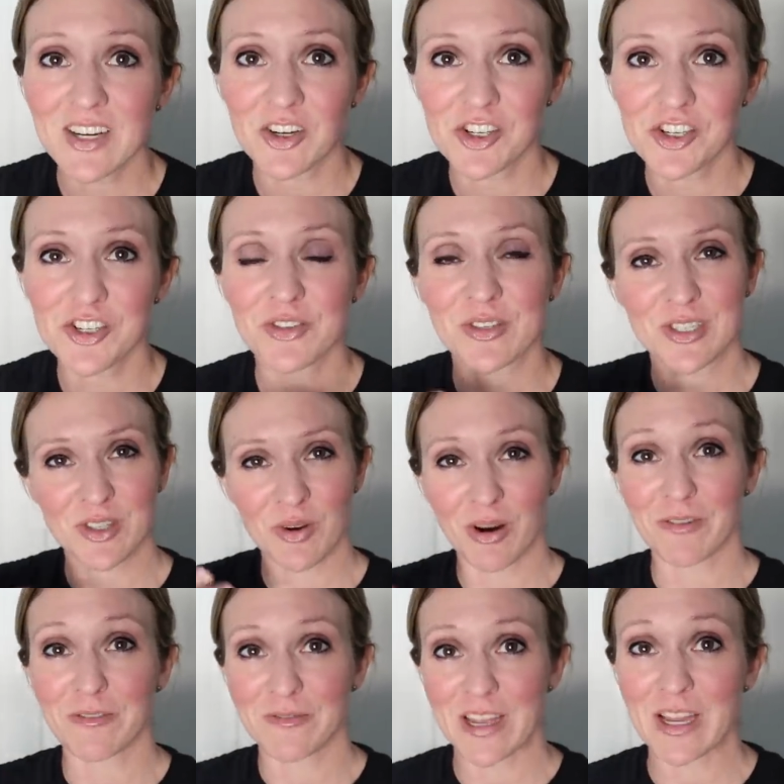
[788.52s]
in our shoes so
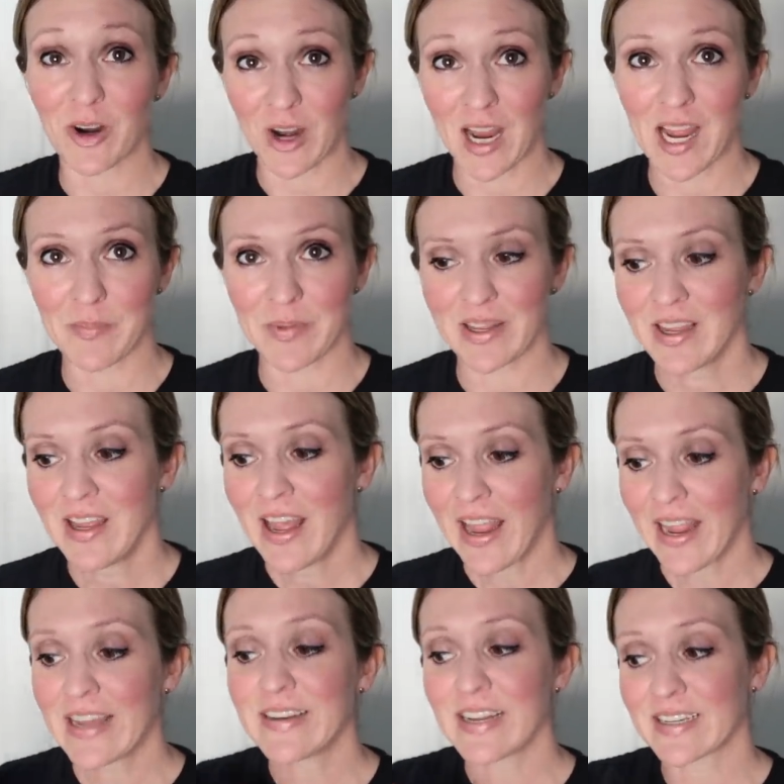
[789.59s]
our feet are happy.
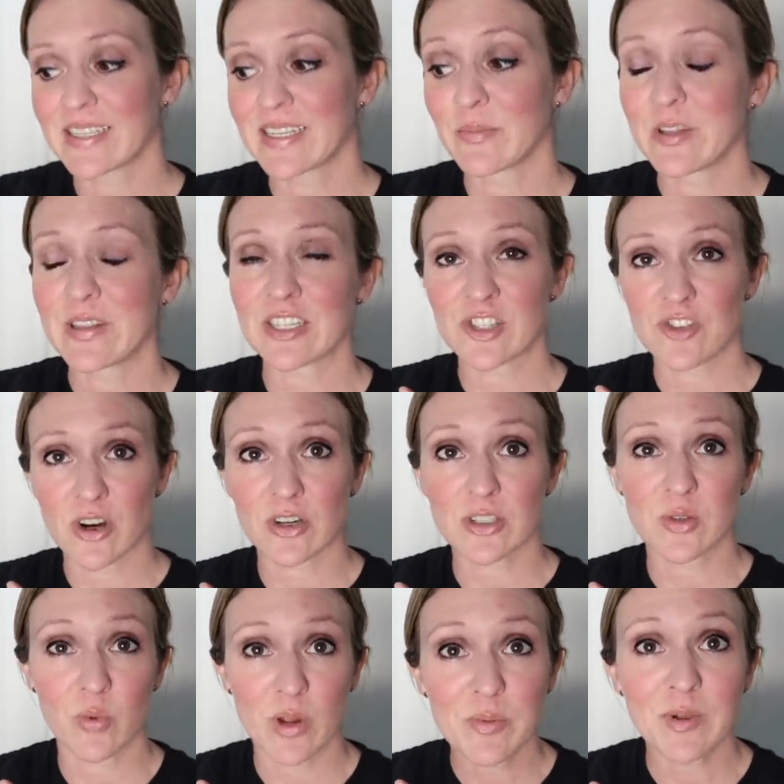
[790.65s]
And as someone that
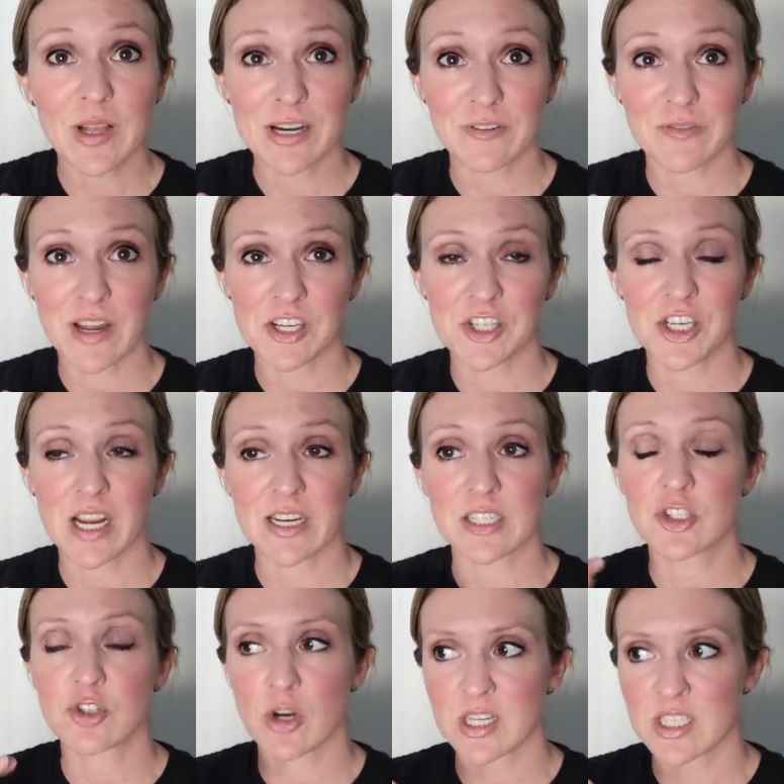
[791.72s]
struggles with plantar
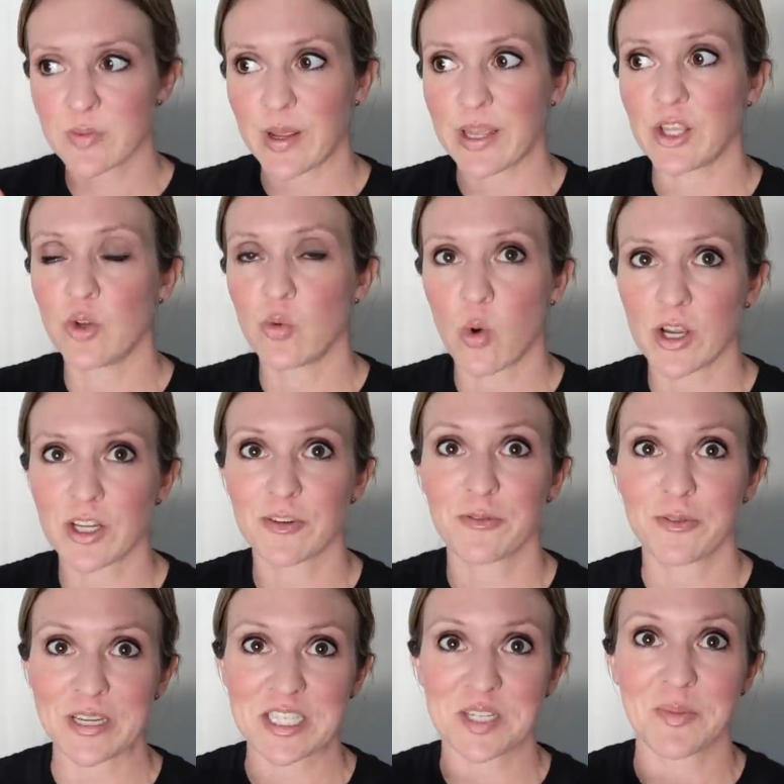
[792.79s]
fasciitis, trust me, you want your
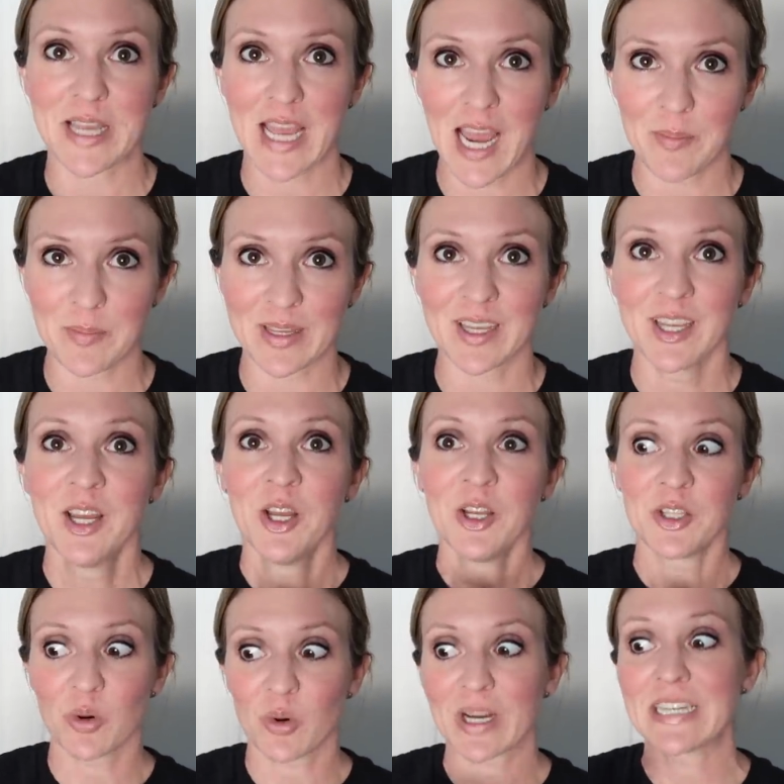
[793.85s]
feet to be happy
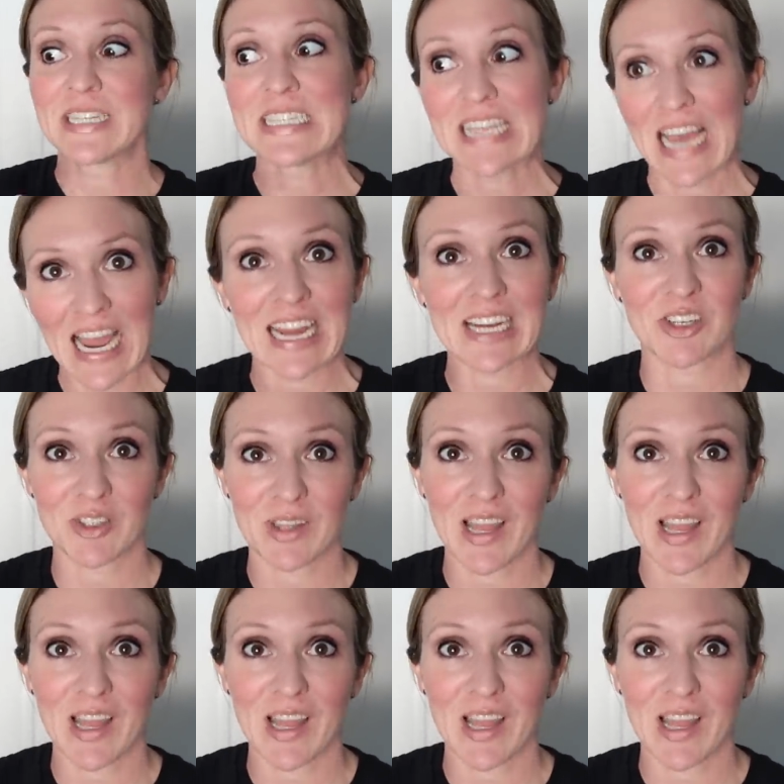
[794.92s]
your entire